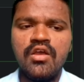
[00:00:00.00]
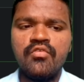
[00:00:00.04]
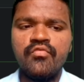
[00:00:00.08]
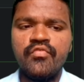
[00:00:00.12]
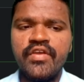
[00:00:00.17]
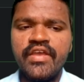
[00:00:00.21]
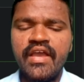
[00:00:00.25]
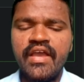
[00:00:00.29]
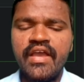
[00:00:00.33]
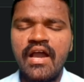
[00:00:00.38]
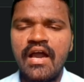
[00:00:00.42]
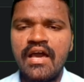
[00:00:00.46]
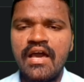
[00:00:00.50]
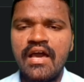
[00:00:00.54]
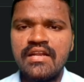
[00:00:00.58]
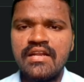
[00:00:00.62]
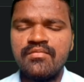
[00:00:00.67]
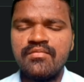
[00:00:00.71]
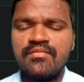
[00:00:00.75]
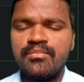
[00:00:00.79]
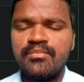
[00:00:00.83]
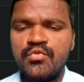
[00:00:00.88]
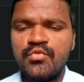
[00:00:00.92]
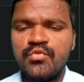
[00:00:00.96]
we
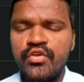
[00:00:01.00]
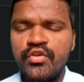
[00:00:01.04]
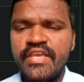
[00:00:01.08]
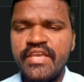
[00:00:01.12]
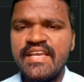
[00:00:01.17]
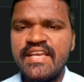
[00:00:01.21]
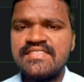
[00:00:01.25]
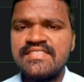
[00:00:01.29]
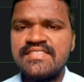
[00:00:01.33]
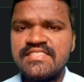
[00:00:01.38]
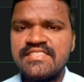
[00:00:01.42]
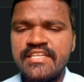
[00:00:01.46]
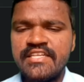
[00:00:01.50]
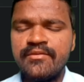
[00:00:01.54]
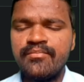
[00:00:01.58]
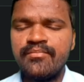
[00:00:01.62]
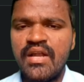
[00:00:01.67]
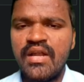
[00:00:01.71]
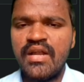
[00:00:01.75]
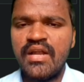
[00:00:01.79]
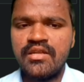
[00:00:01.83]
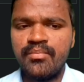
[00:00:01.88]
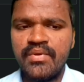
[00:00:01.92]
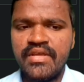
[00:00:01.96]
are doing string
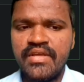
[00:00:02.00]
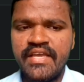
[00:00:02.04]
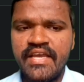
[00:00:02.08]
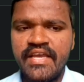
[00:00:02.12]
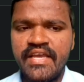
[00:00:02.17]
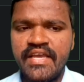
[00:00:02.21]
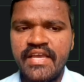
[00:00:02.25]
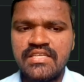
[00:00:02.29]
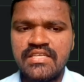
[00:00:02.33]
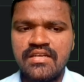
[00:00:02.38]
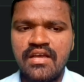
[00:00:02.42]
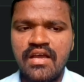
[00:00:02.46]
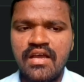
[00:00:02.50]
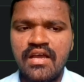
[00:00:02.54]
multiplication,